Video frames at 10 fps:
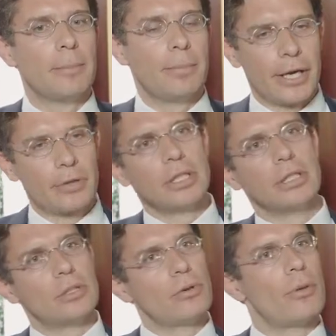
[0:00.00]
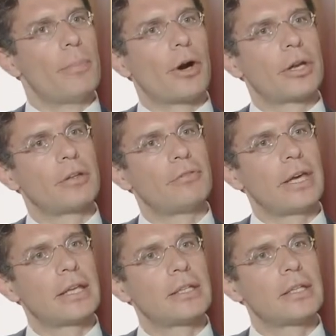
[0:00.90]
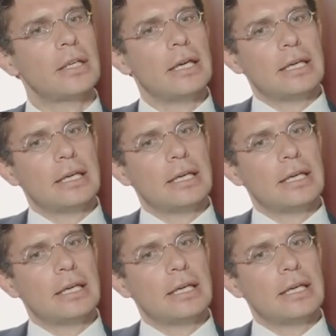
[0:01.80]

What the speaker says: parallel to the market factor,